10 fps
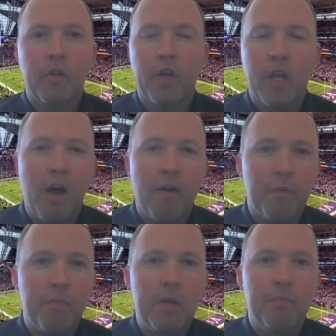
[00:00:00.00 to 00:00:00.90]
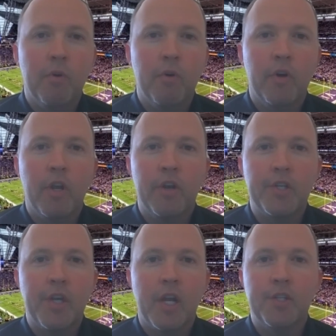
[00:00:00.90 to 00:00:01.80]
looking out for people and
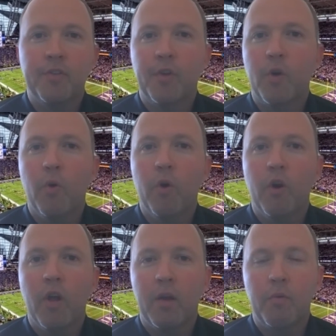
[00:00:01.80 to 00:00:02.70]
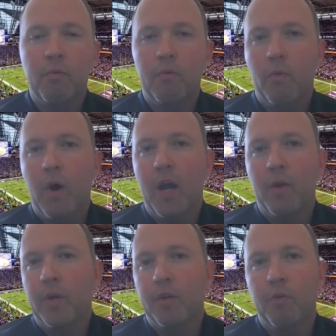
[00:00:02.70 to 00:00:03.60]
understands at the core like
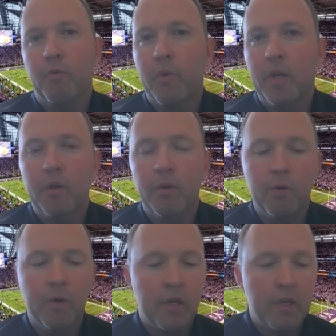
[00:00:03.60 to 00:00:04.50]
why we do what we do.